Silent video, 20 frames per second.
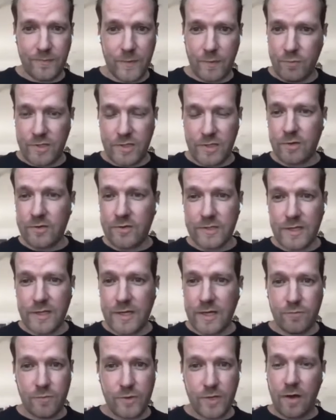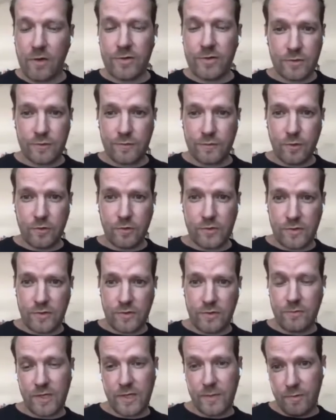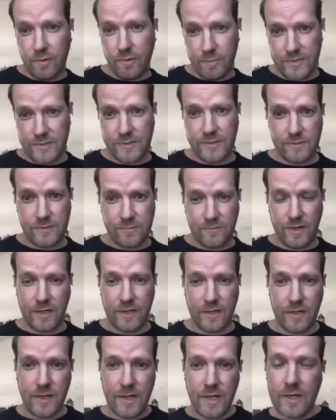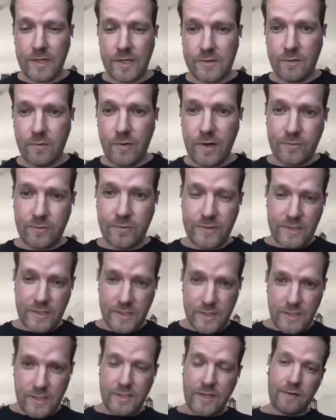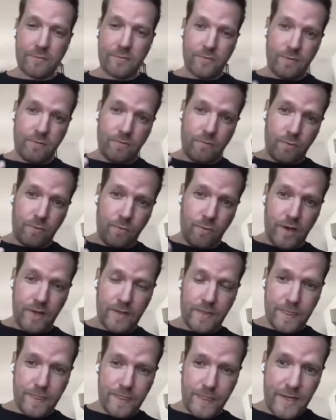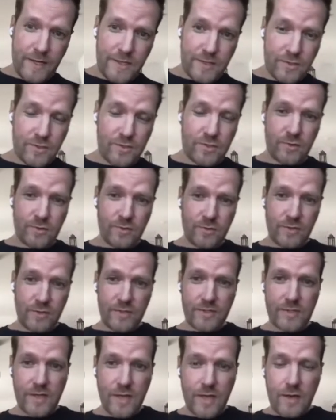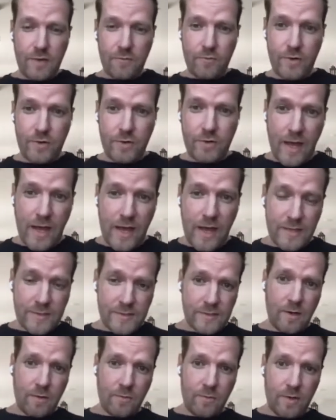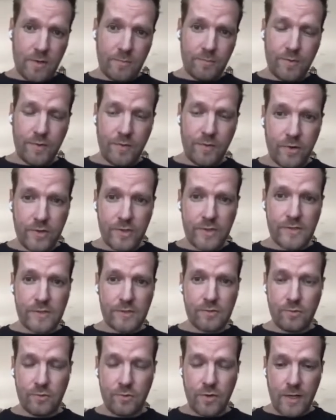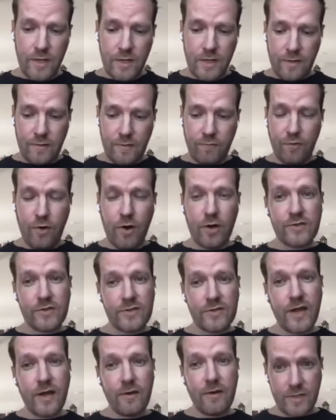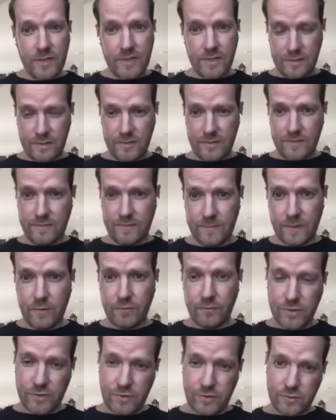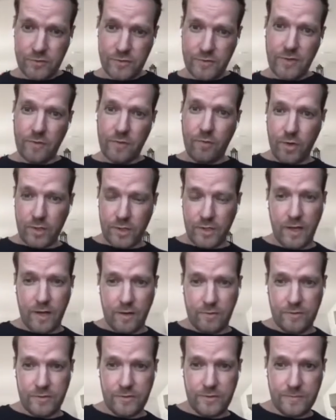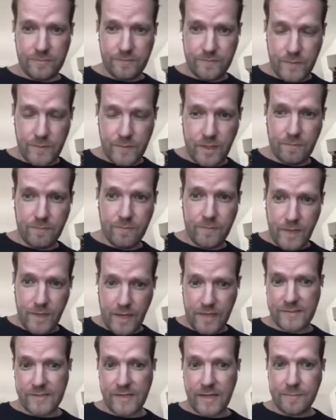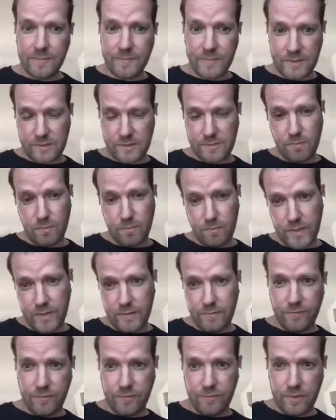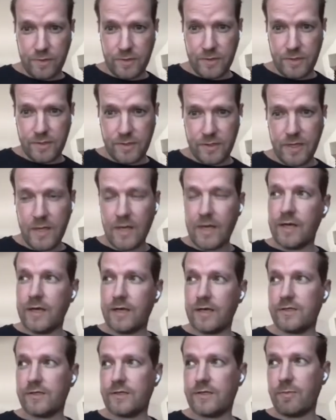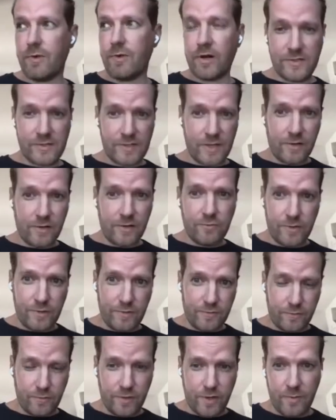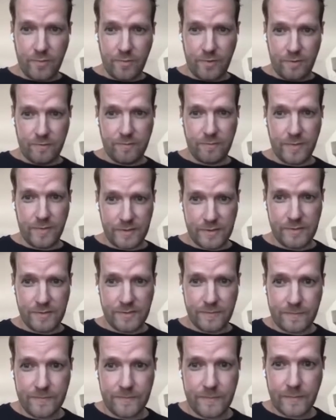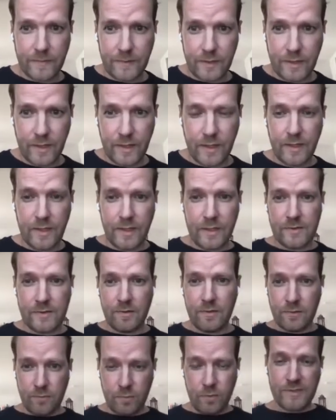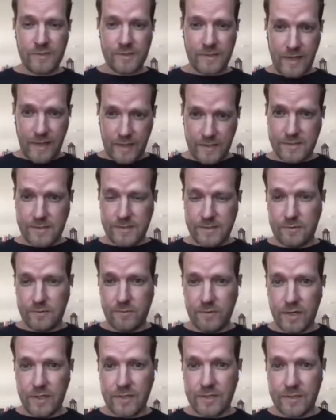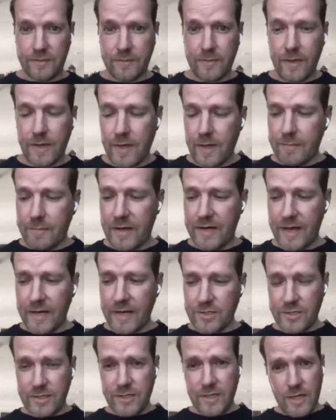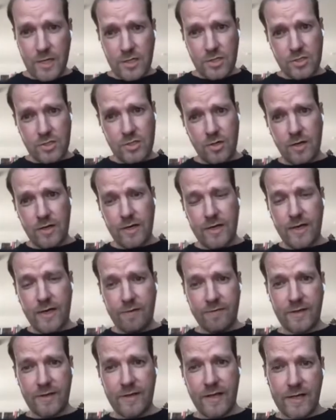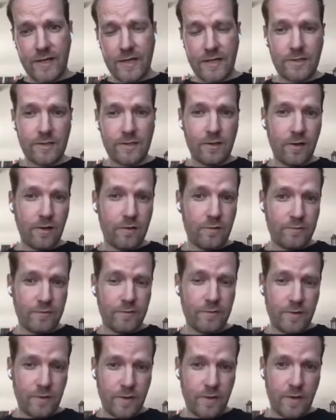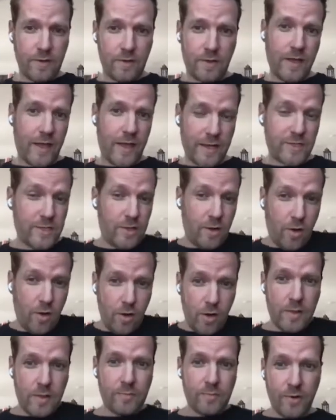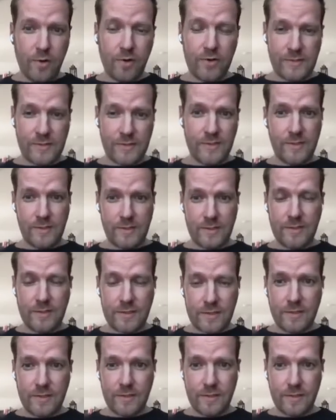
We don't need that. We now need to focus on keep our business running. So what we did, and we were needed to do, is we ask our employees to voluntarily reduce their working hours and accept a smaller salary for a couple of months. Yeah, so it was that situation. But actually, shortly after that, and a lot of actually all employees did it.